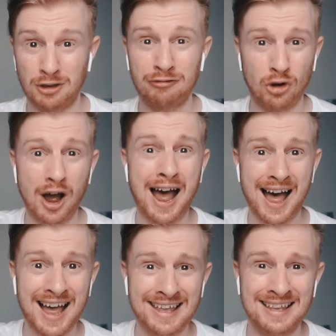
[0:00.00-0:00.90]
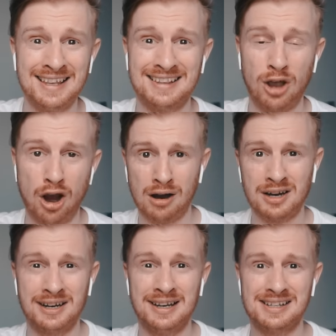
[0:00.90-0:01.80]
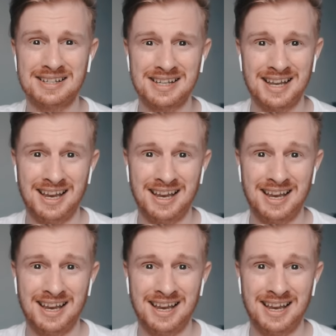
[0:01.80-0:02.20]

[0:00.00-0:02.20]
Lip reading: They've got high targets